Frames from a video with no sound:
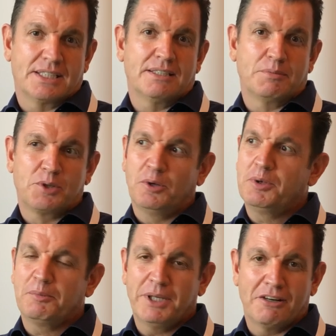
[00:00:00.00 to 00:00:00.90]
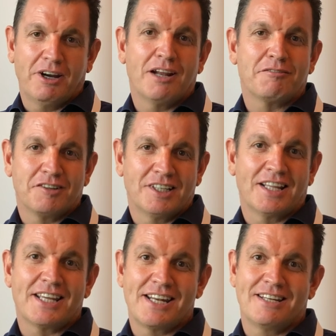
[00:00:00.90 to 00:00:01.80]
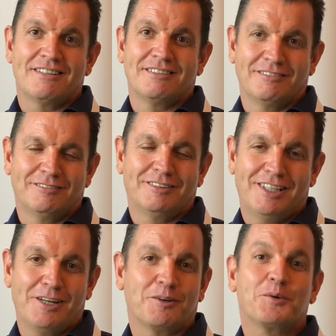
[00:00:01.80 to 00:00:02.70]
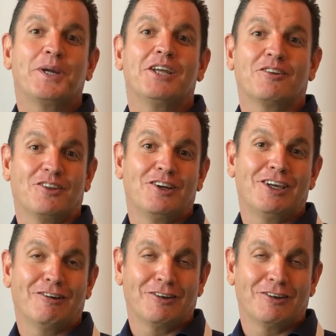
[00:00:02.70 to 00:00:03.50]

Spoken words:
Yes, I'm sure we'll be around for another 10 or 20 or 30 years.